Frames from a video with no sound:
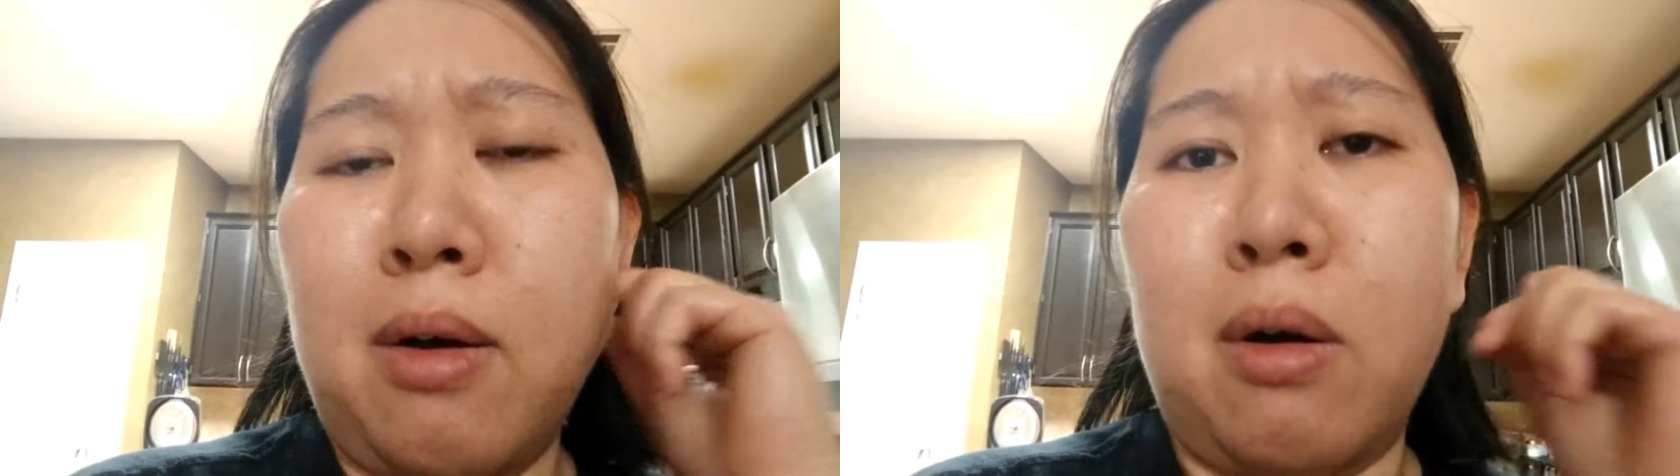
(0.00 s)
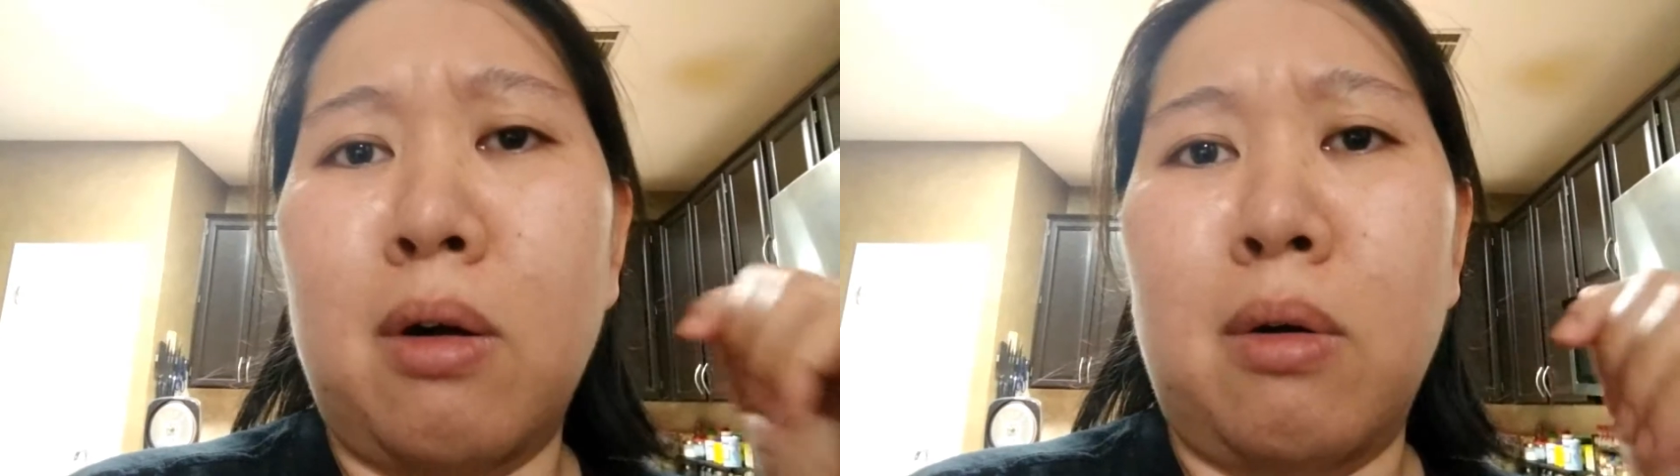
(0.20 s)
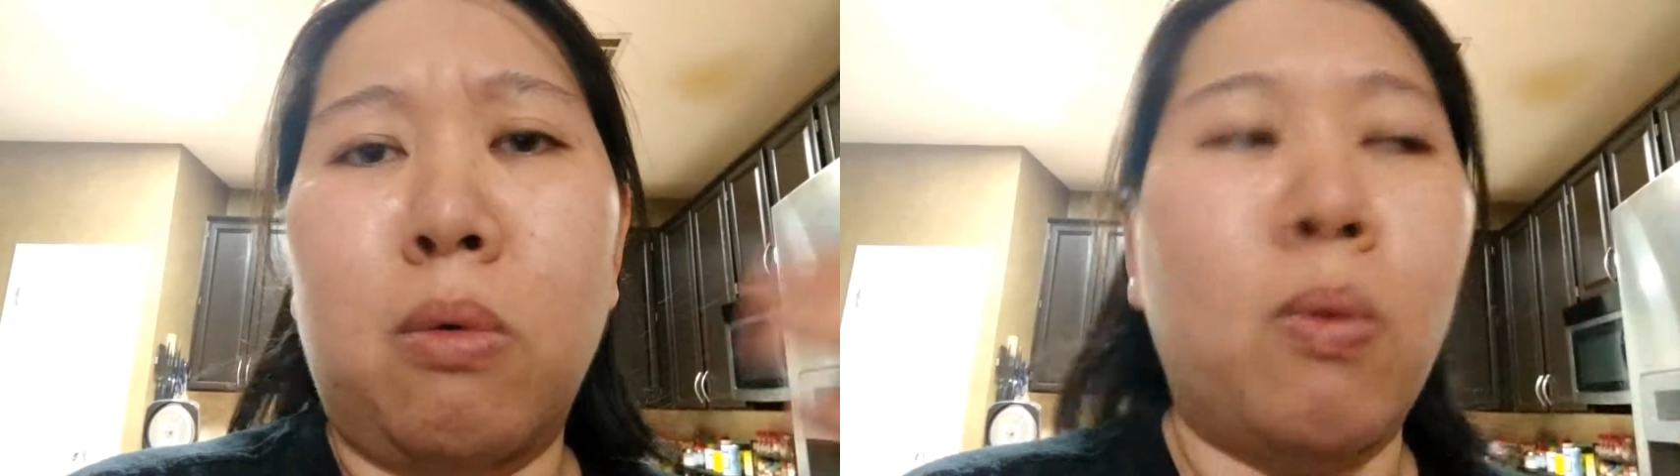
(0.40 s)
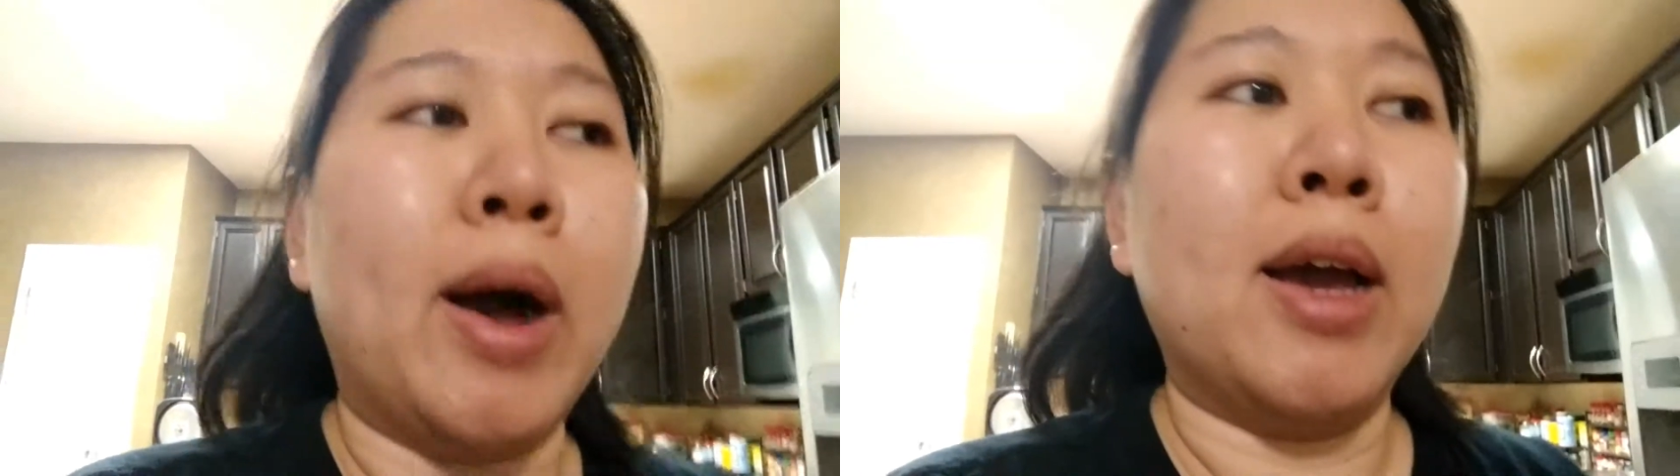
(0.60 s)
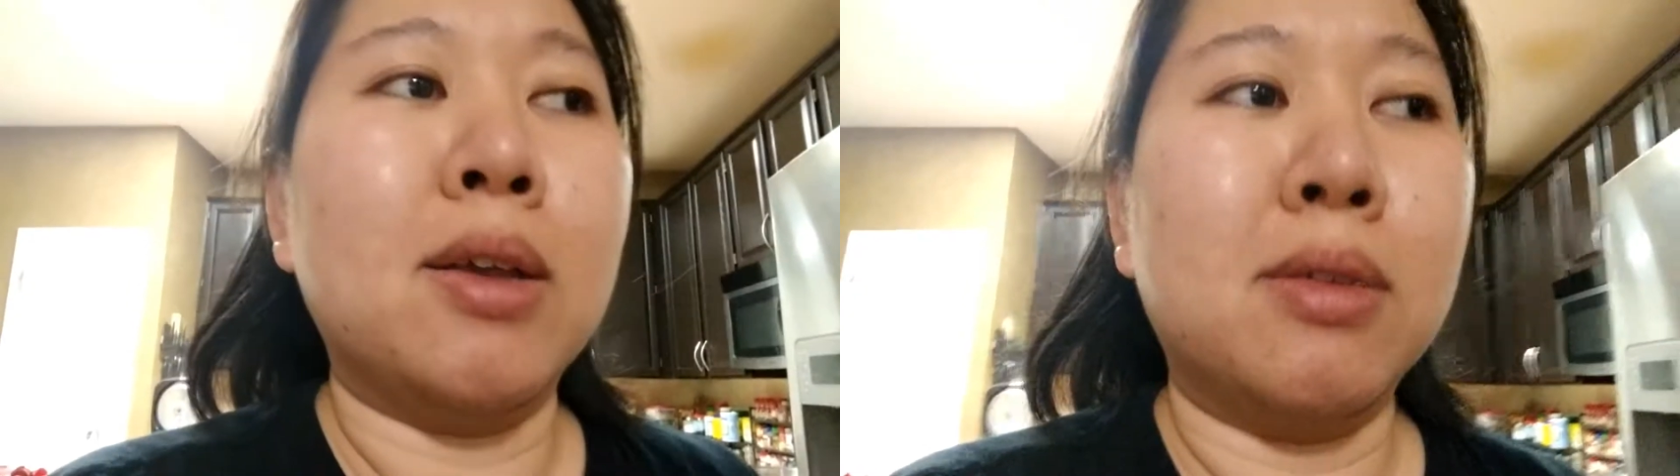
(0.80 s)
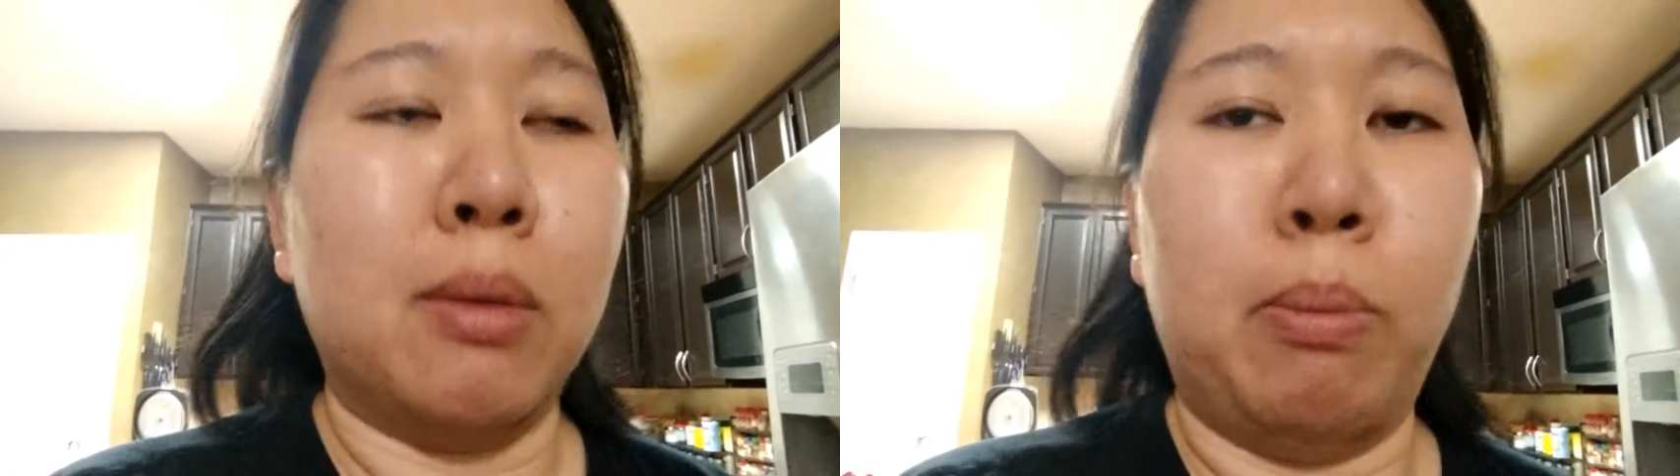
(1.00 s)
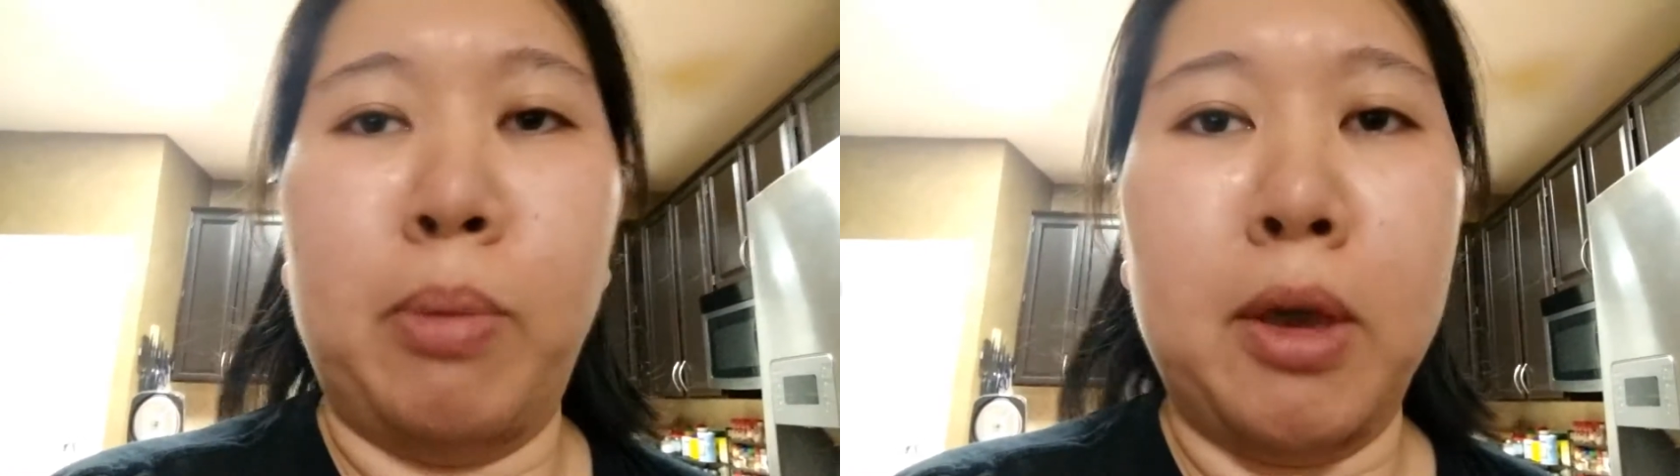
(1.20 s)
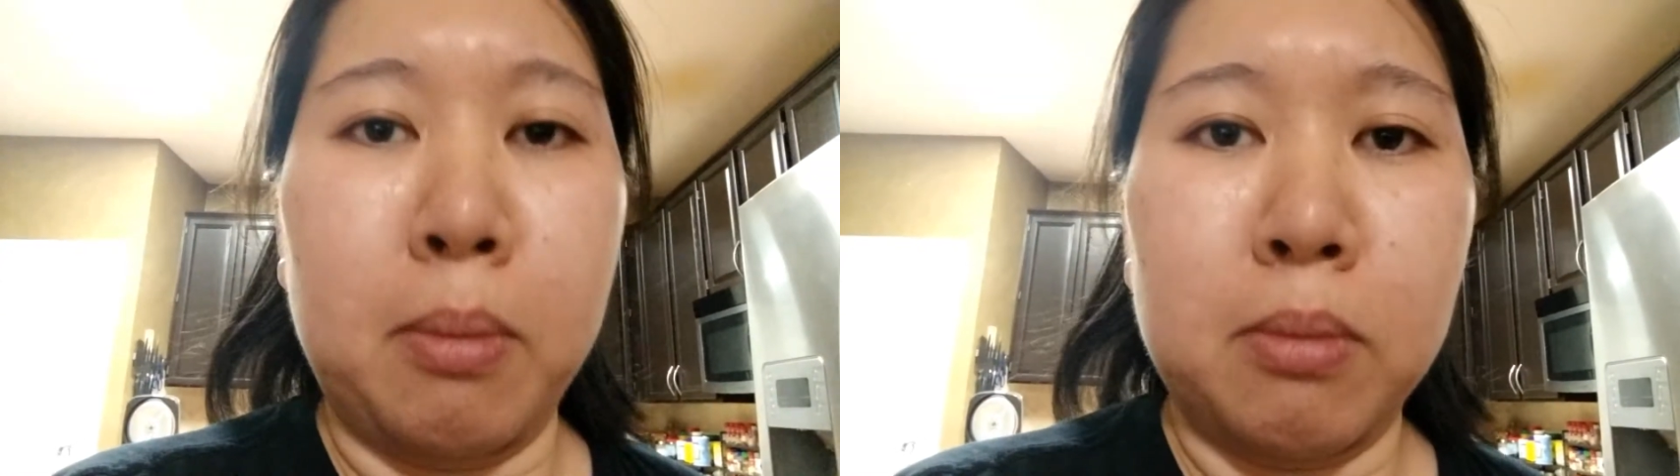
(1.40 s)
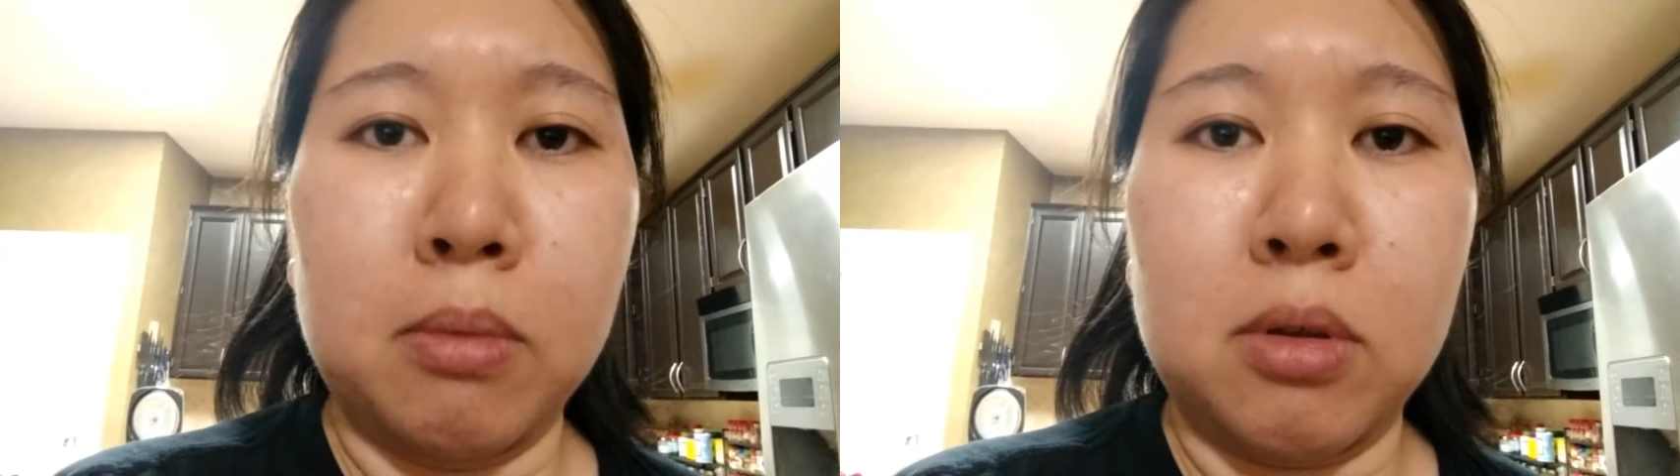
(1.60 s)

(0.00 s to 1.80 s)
or why is her bib